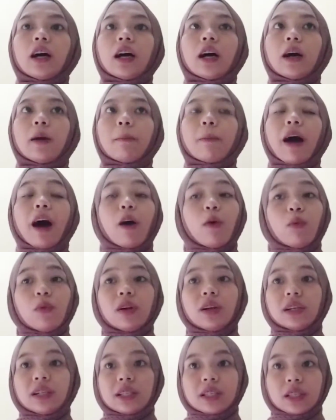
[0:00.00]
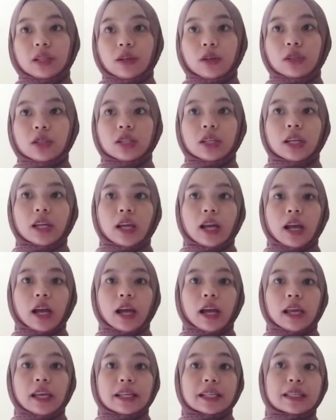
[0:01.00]
our research
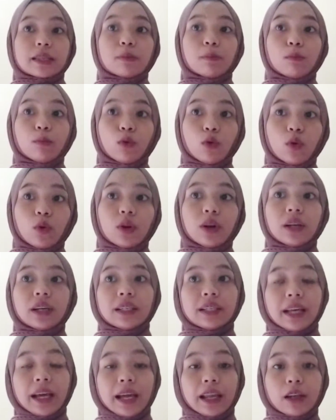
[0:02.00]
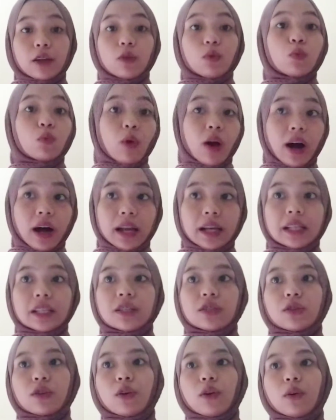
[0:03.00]
is more than one,
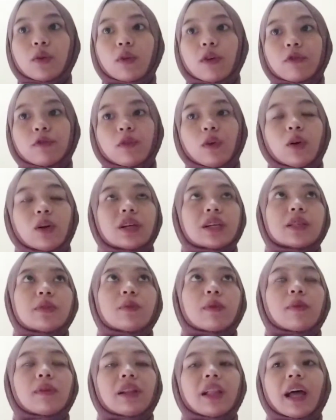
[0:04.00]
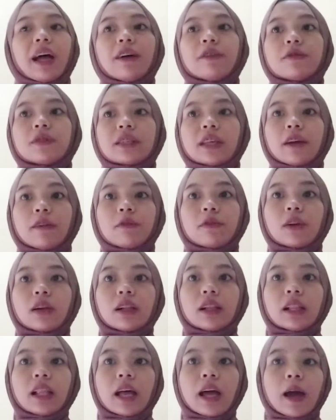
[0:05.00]
so of course we will have
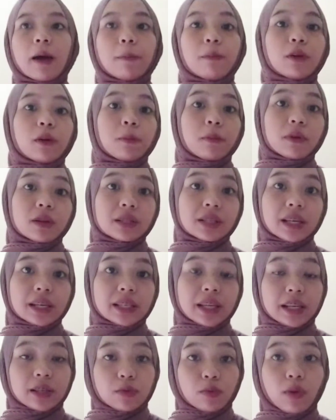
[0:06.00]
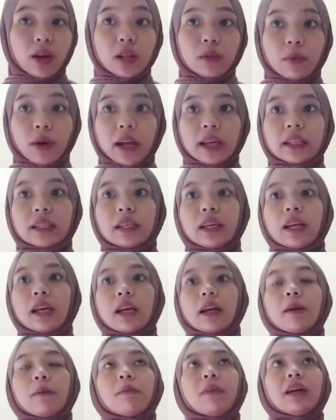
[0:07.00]
several purposes as well, right?
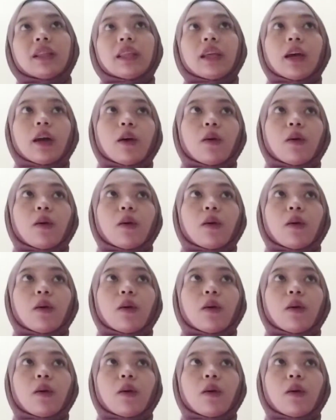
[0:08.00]
But